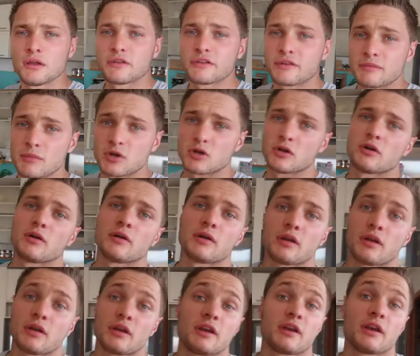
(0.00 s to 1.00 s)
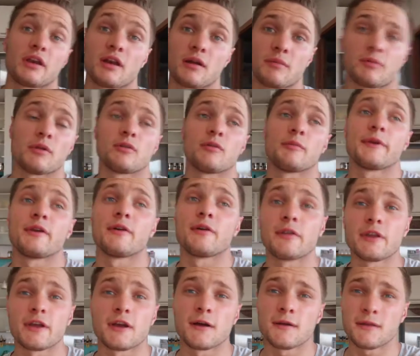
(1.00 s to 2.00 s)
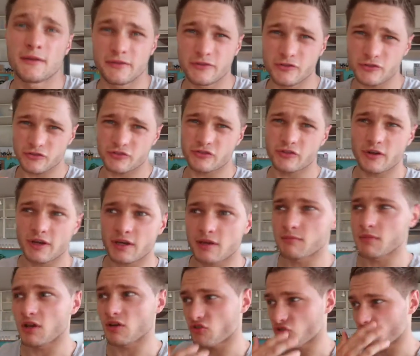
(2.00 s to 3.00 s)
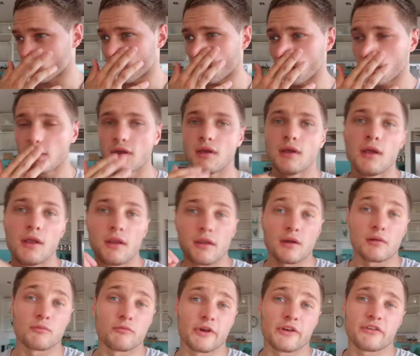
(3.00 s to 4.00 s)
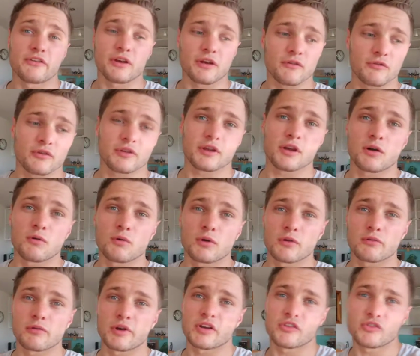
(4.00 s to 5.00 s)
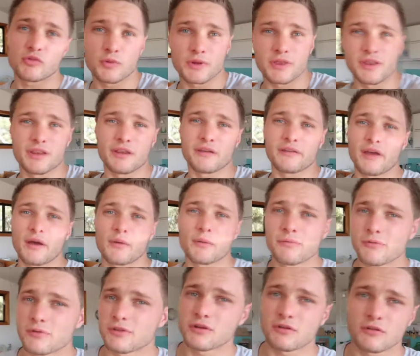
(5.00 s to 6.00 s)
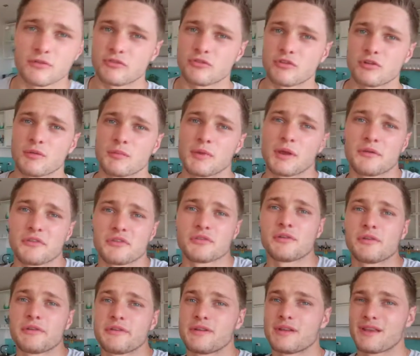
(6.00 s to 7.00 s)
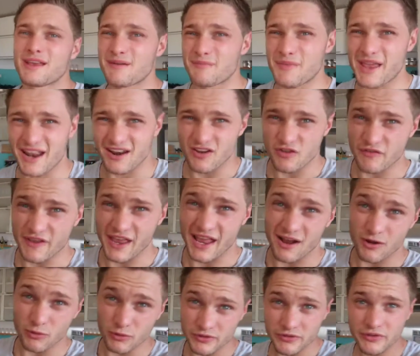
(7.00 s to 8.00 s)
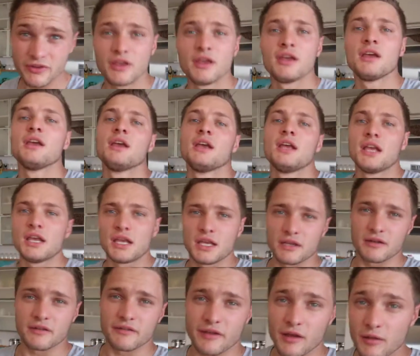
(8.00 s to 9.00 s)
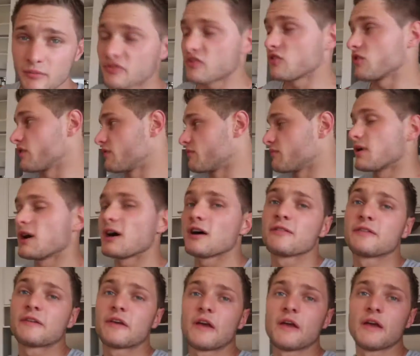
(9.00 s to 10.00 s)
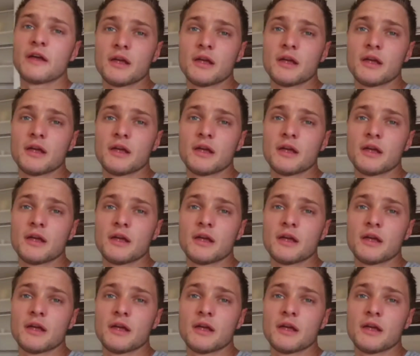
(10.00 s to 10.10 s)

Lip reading: tomorrow I'm going to need to get up a little bit earlier, just so I can make sure that I'm reaching everything I want to reach within the day. We've only got a certain amount of hours in a day. I'm still getting puffed.